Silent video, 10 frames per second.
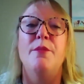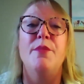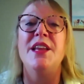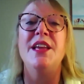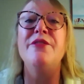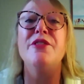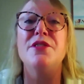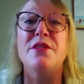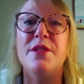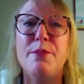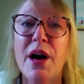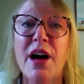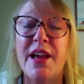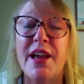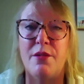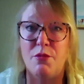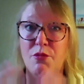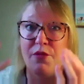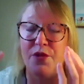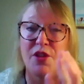but even by
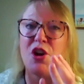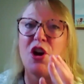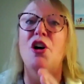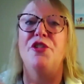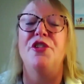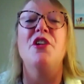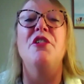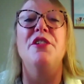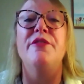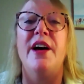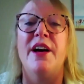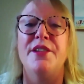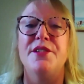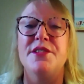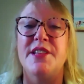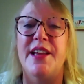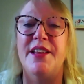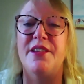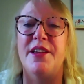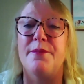the God of our
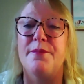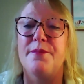understanding.